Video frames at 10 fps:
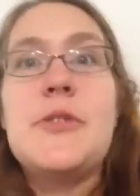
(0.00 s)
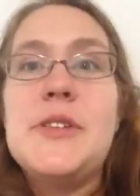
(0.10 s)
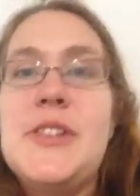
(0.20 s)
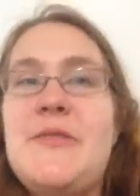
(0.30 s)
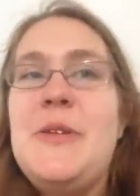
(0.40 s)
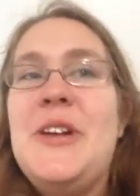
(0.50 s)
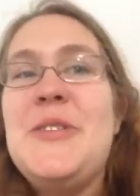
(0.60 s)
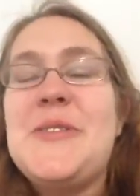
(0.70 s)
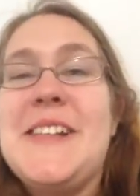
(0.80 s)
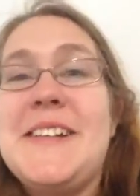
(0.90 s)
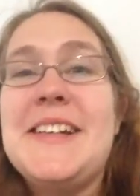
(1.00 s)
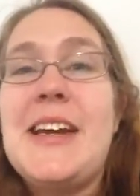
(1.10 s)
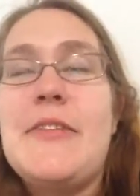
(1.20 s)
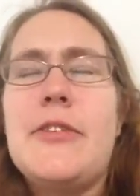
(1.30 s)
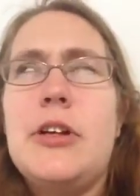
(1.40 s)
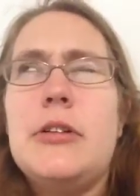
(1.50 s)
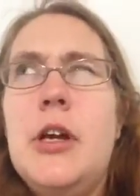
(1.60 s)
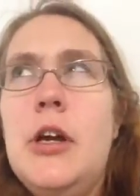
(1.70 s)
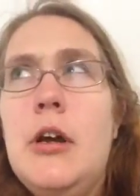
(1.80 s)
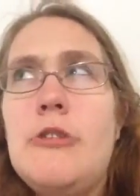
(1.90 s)
since I've been in New Zealand, I've felt
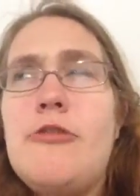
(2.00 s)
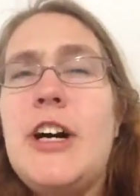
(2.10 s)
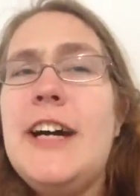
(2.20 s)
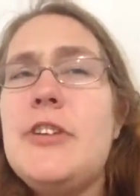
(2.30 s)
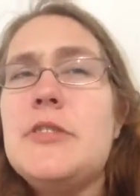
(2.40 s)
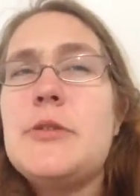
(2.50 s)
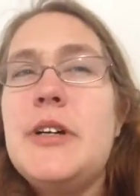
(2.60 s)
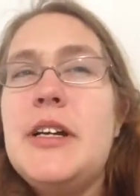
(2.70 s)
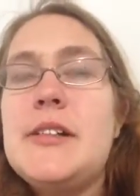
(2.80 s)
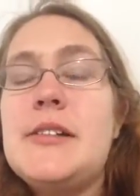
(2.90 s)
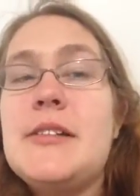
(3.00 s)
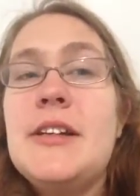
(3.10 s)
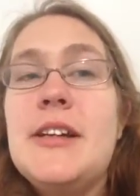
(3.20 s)
five earthquakes.